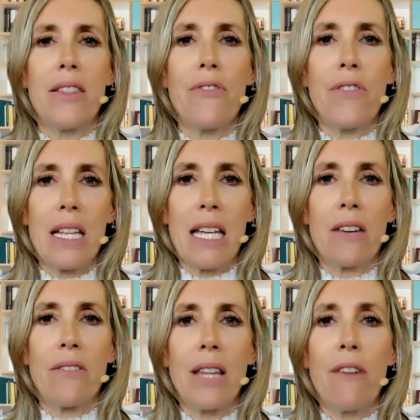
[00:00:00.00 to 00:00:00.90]
the feeling
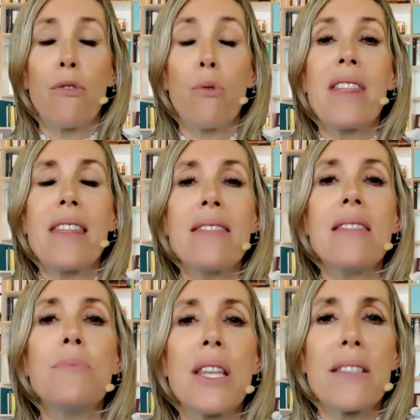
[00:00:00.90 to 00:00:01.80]
of love within
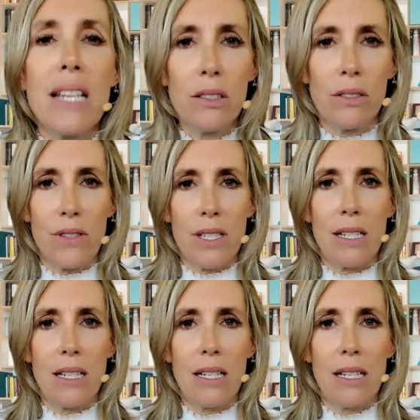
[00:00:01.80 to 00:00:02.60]
themselves